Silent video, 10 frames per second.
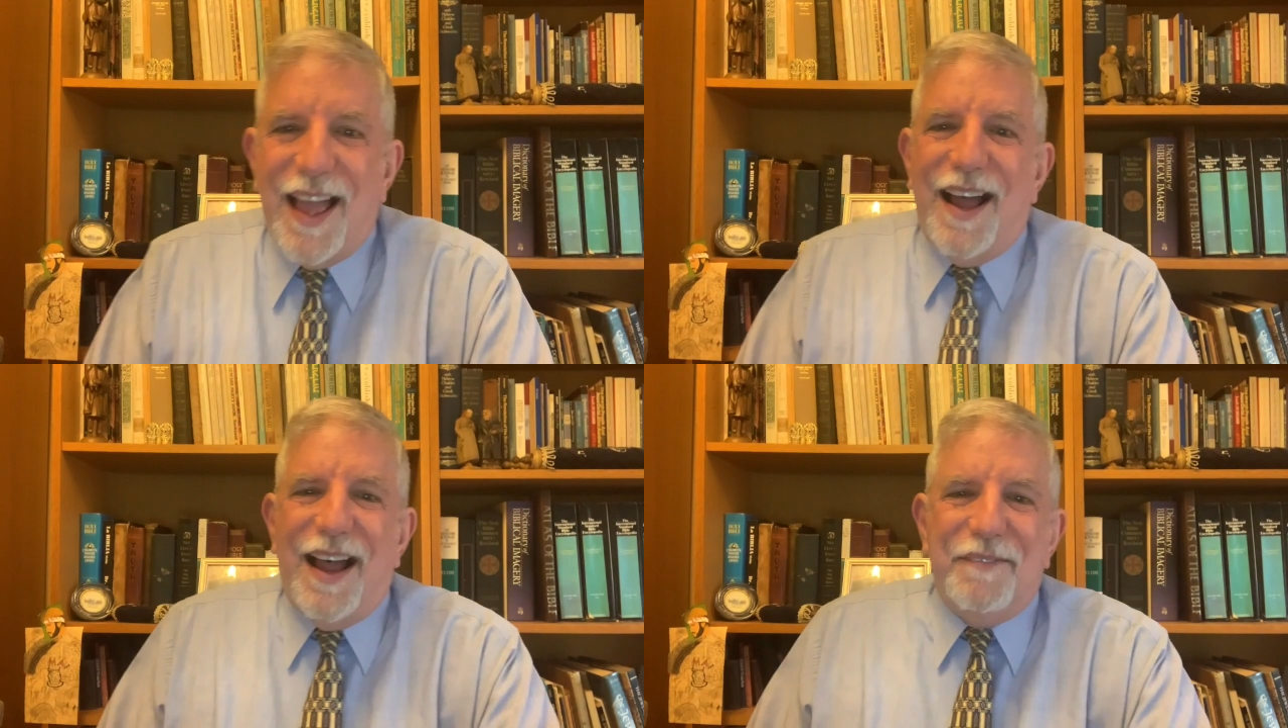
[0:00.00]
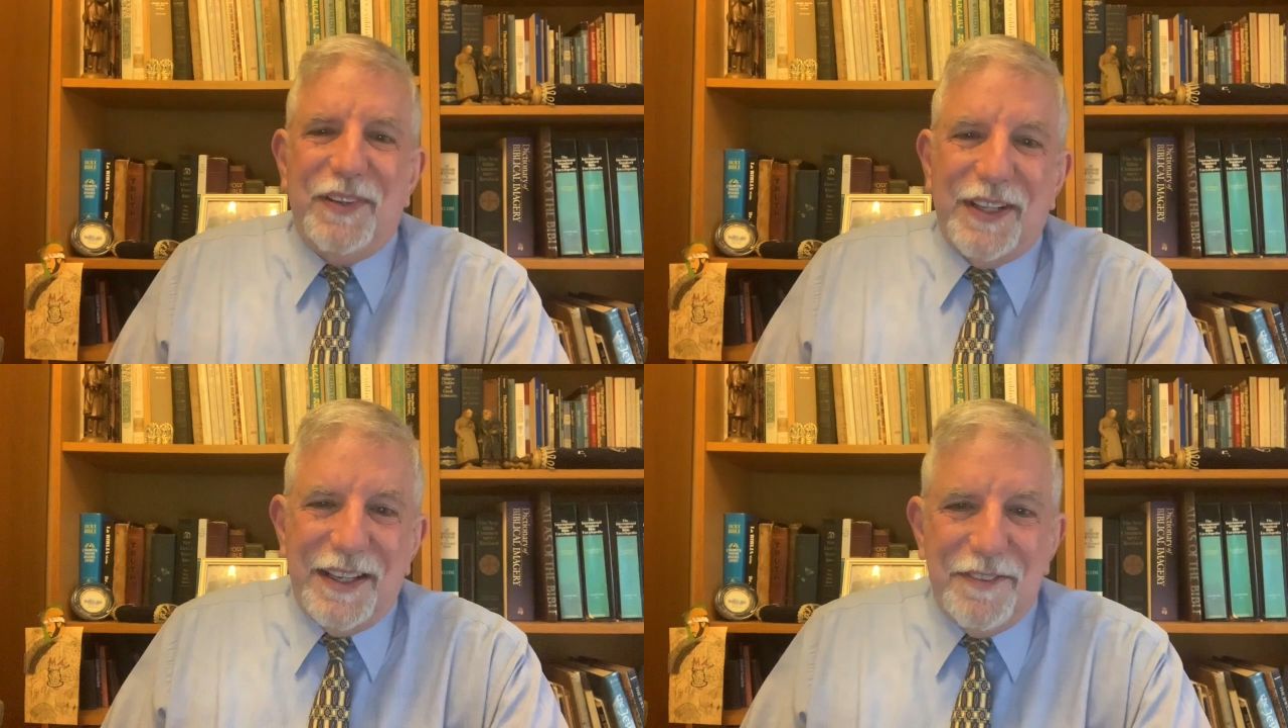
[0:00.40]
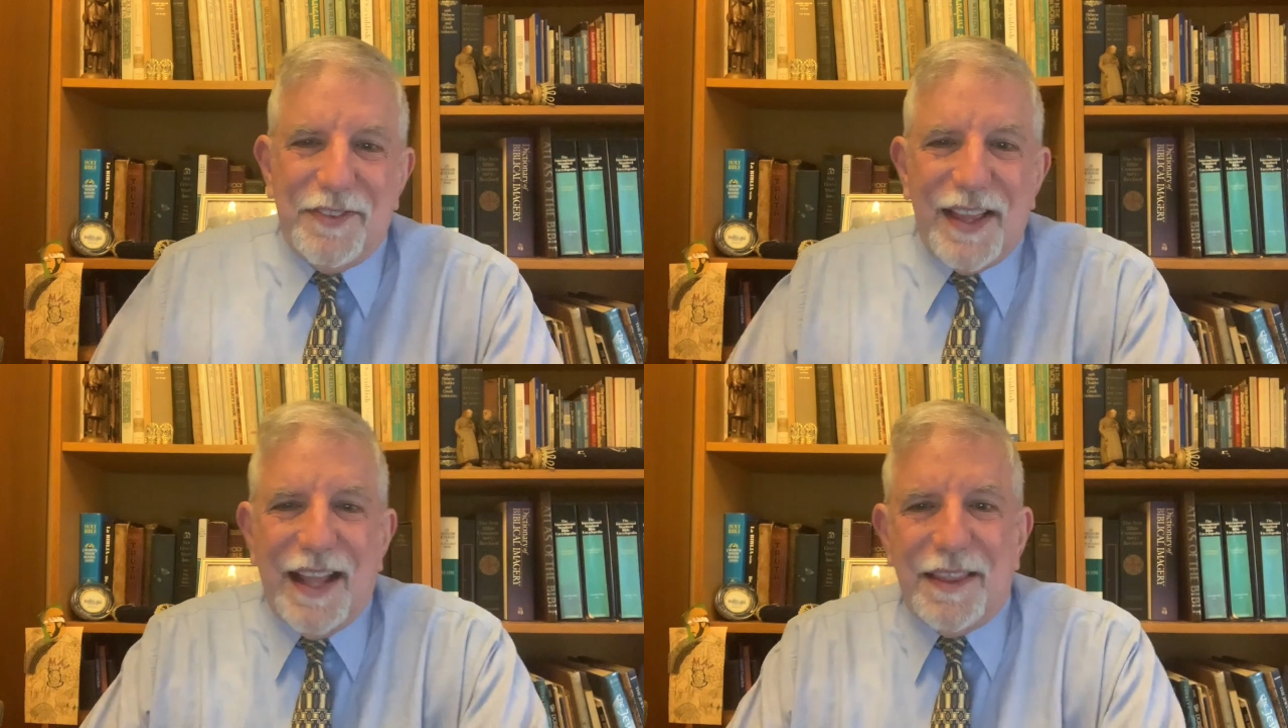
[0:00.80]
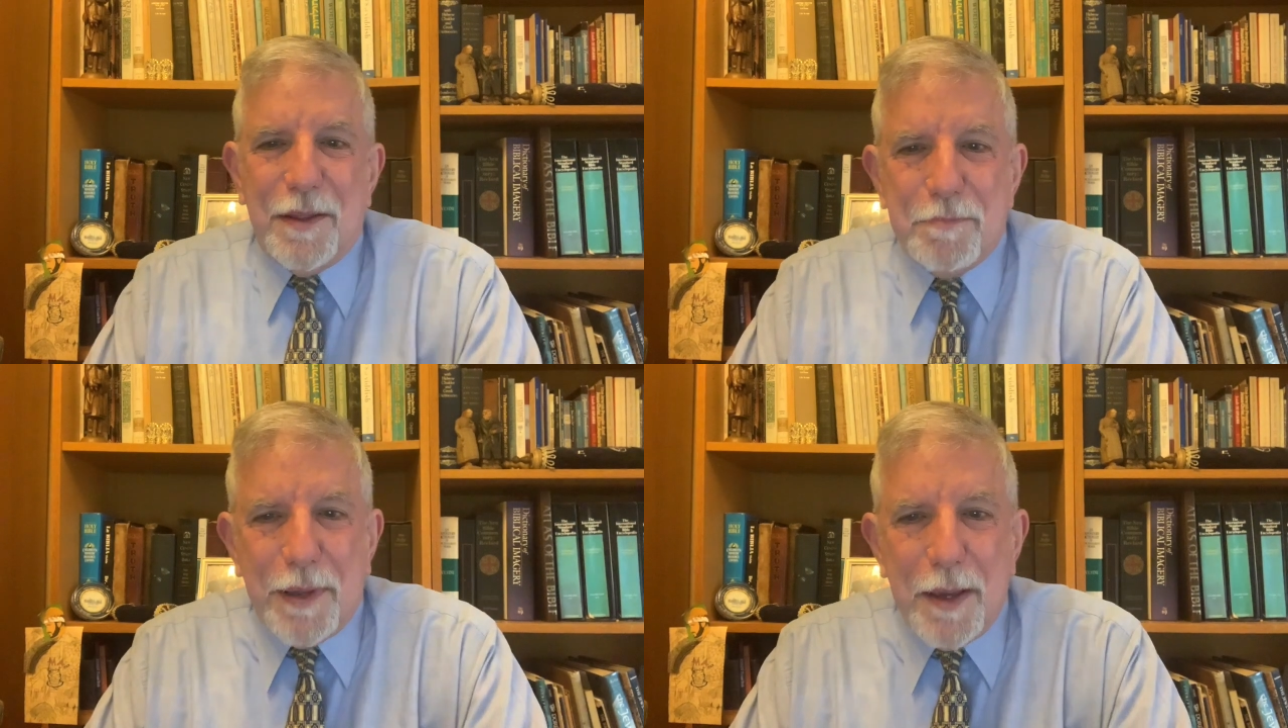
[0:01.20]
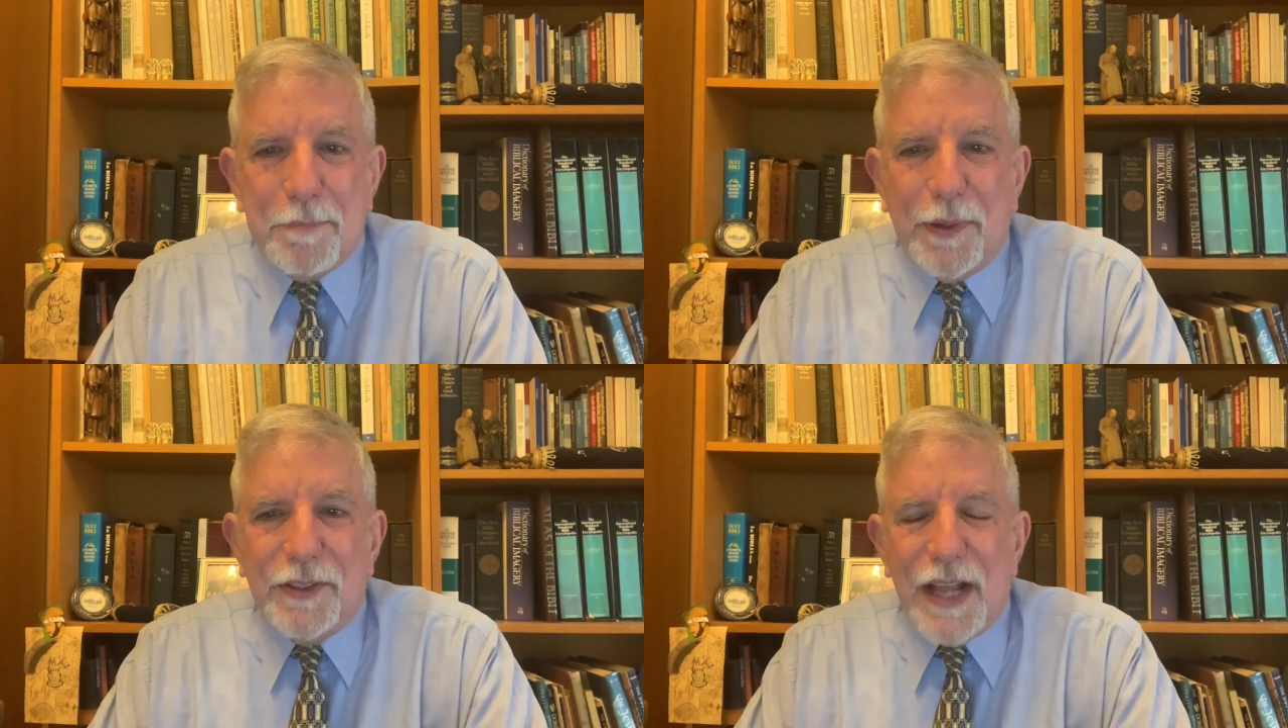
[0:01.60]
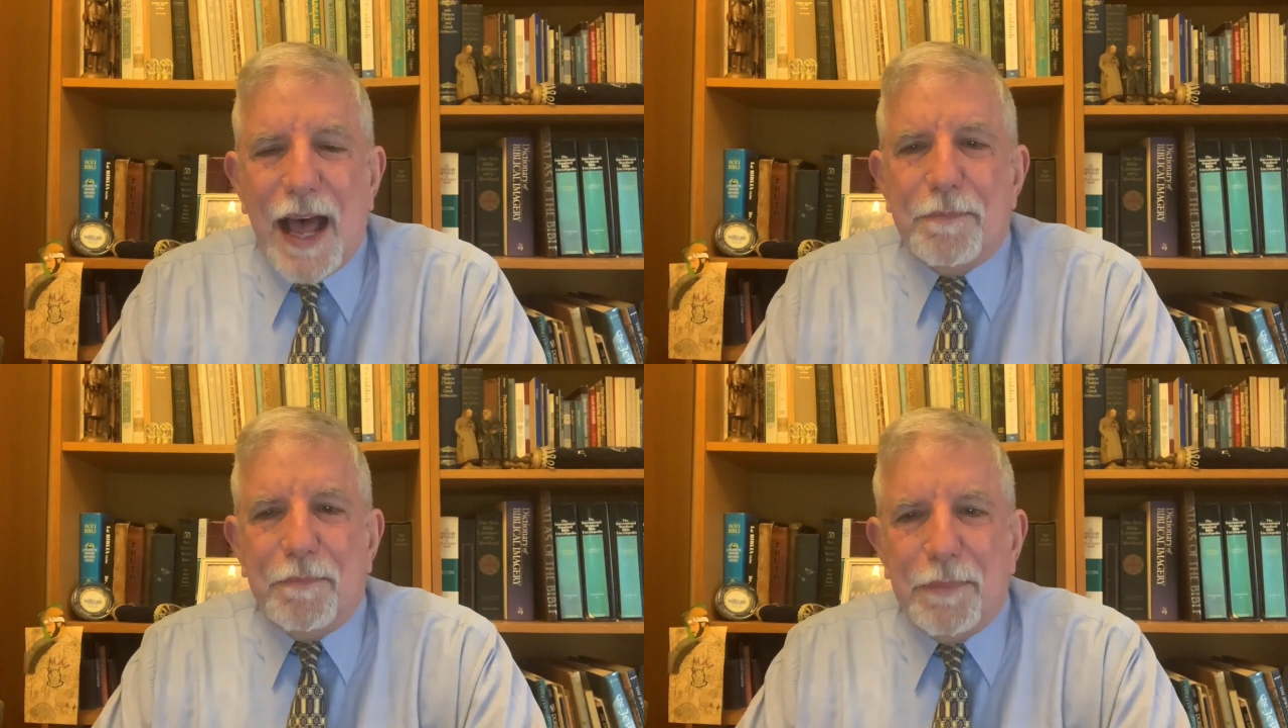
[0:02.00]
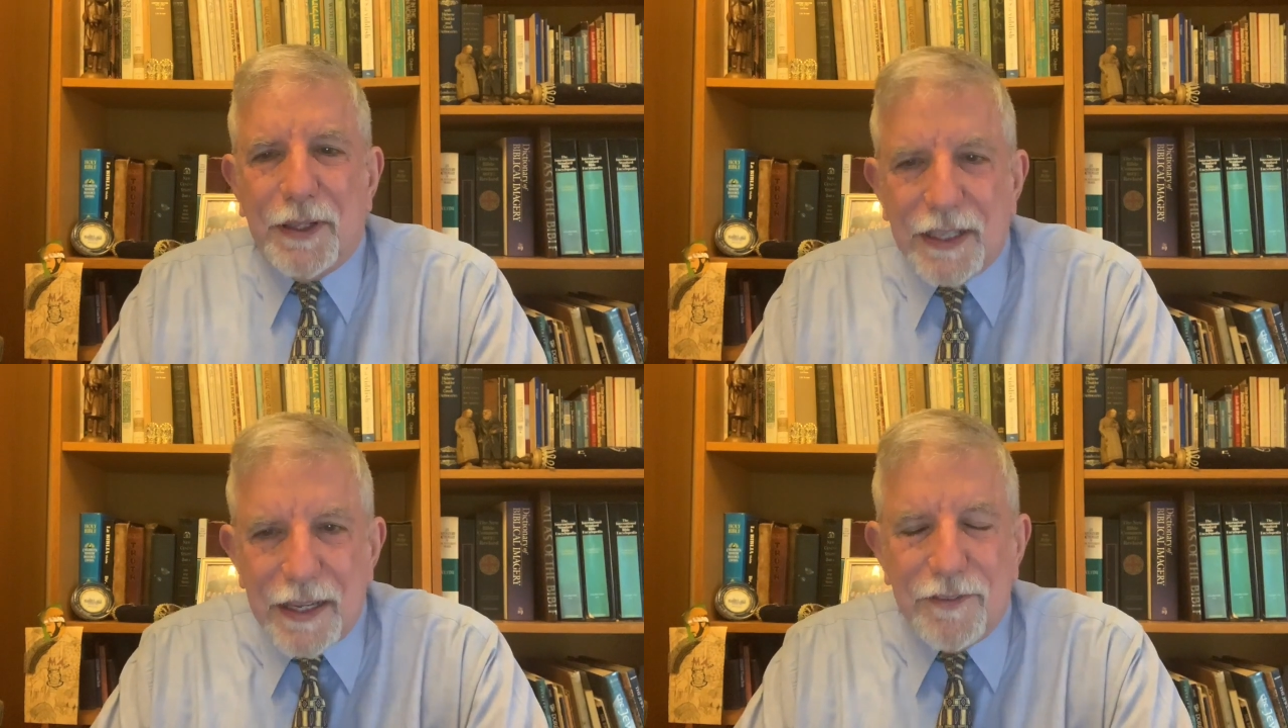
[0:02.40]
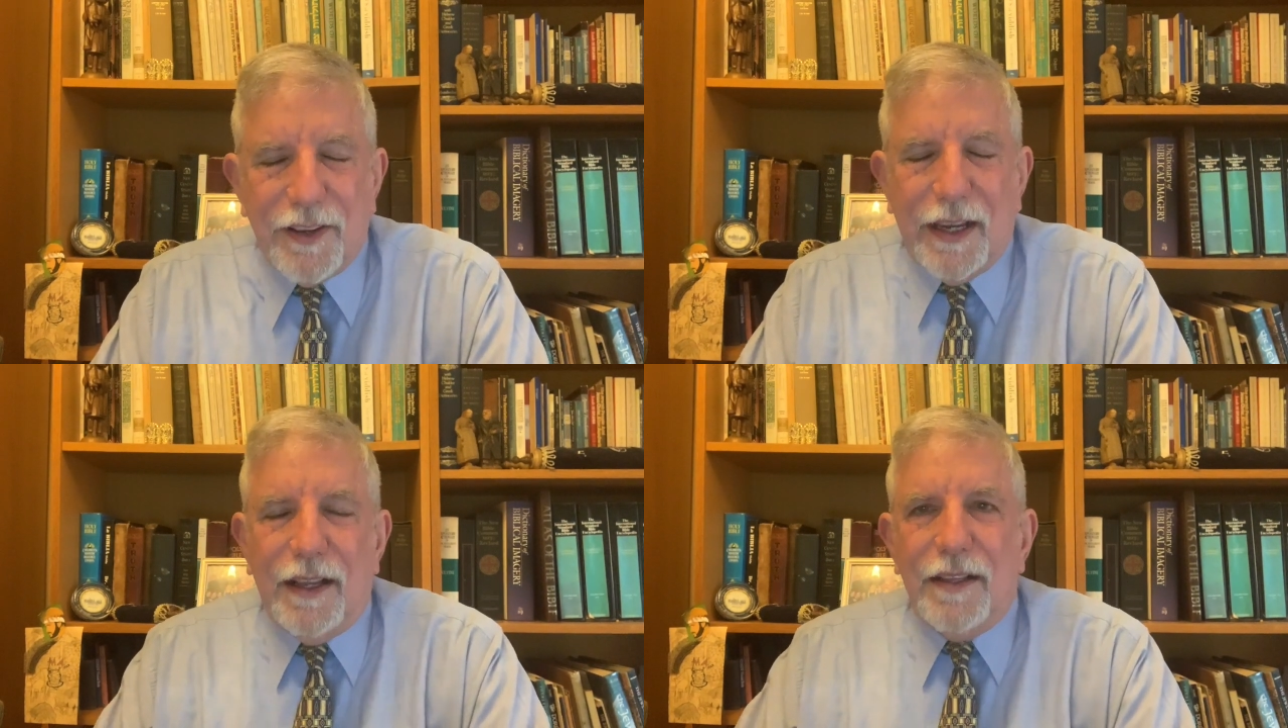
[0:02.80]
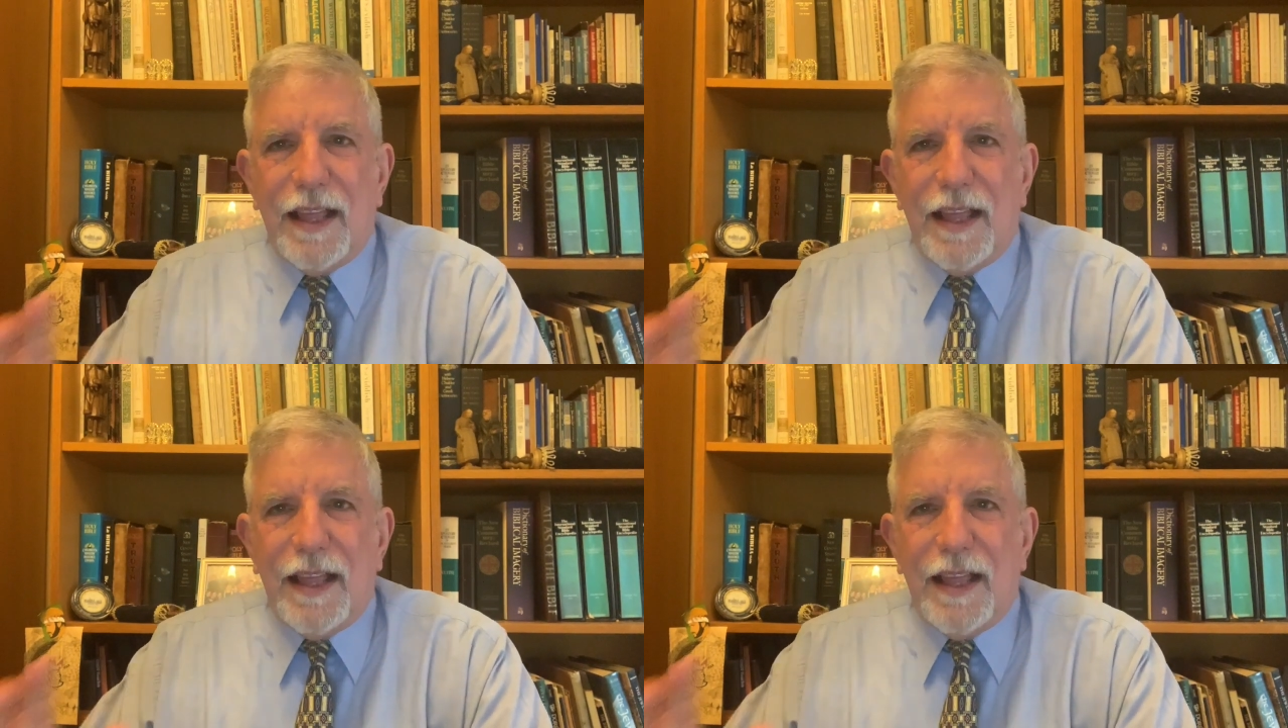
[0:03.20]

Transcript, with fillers: I believe that the people not believing,